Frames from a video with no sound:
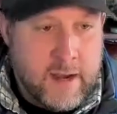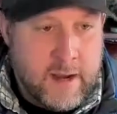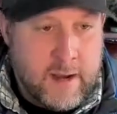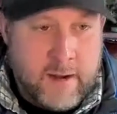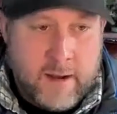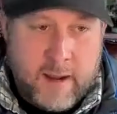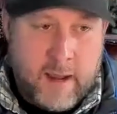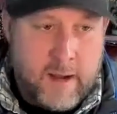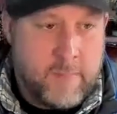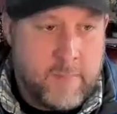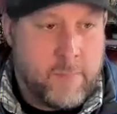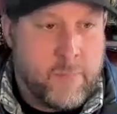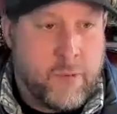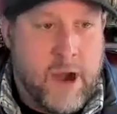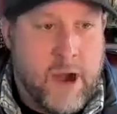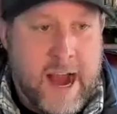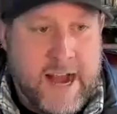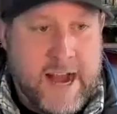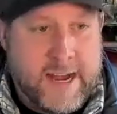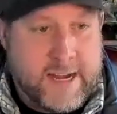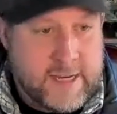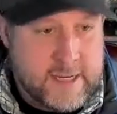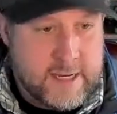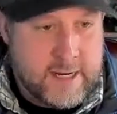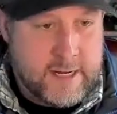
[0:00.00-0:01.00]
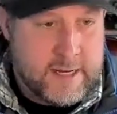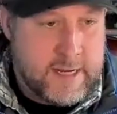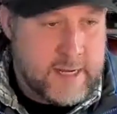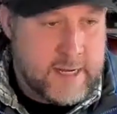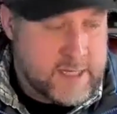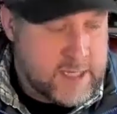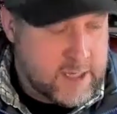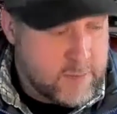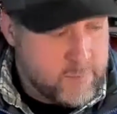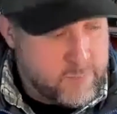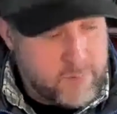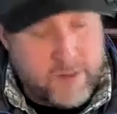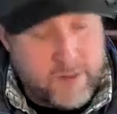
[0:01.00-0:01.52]
and practicing
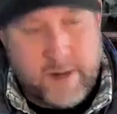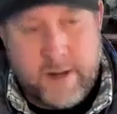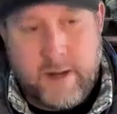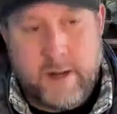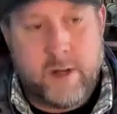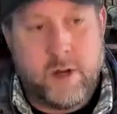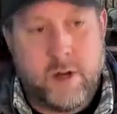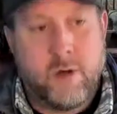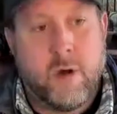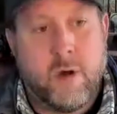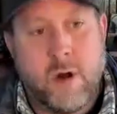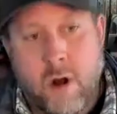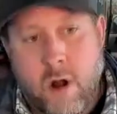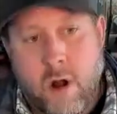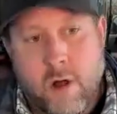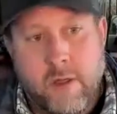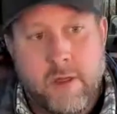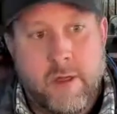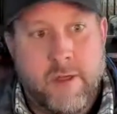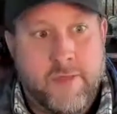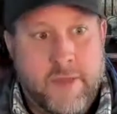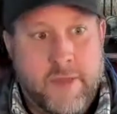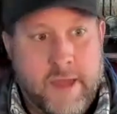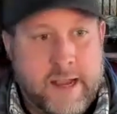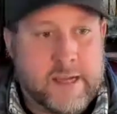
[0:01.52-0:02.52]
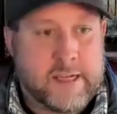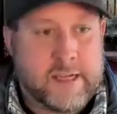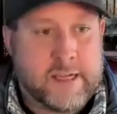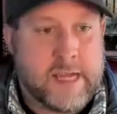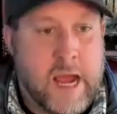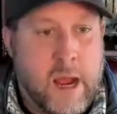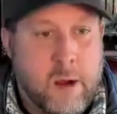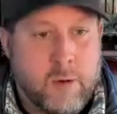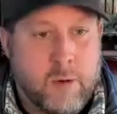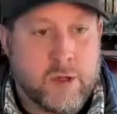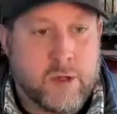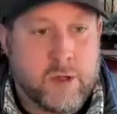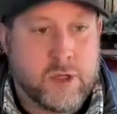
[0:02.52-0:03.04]
discipline and doing all the things
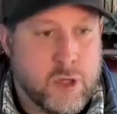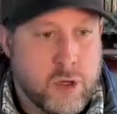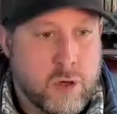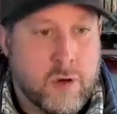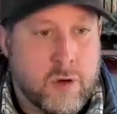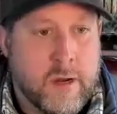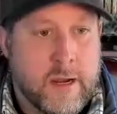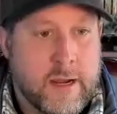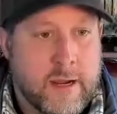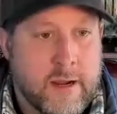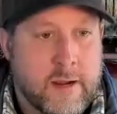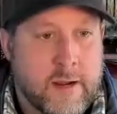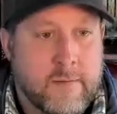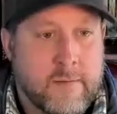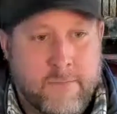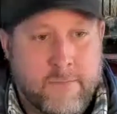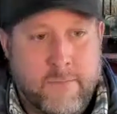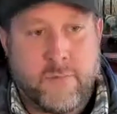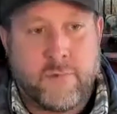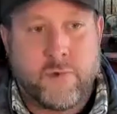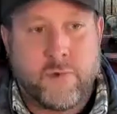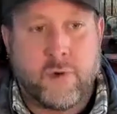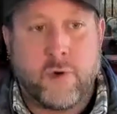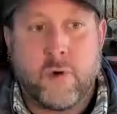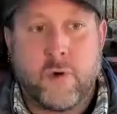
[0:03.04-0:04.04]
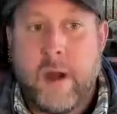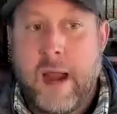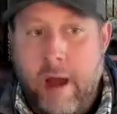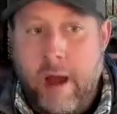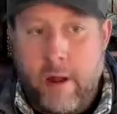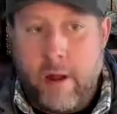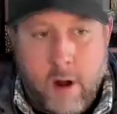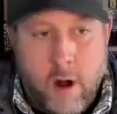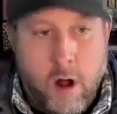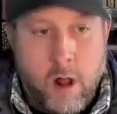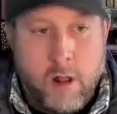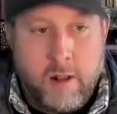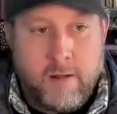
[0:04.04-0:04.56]
I was doing
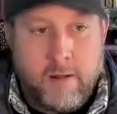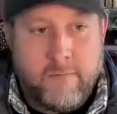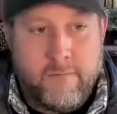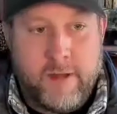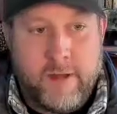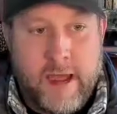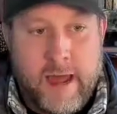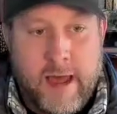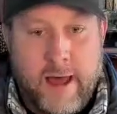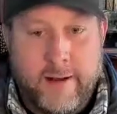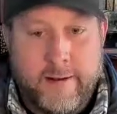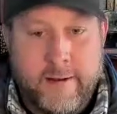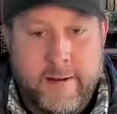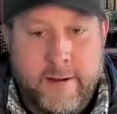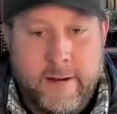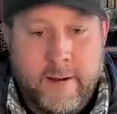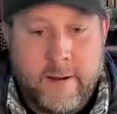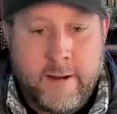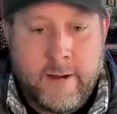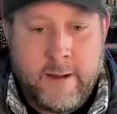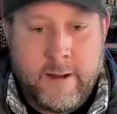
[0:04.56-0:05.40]
throughout all of that,